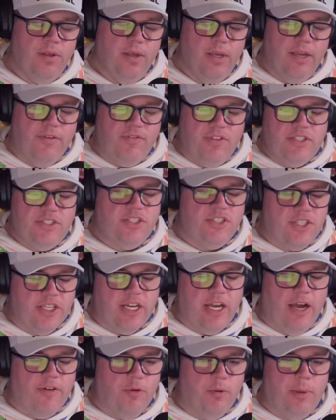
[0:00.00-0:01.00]
if this is the
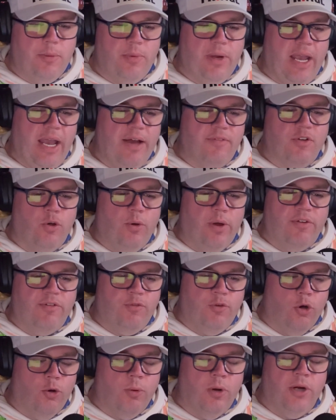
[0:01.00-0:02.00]
government we have going
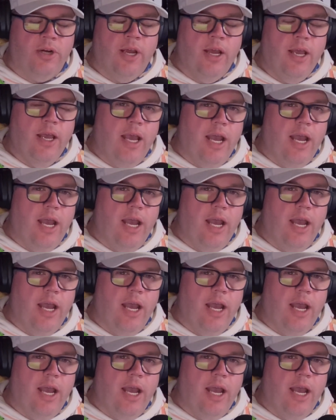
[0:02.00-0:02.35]
forward,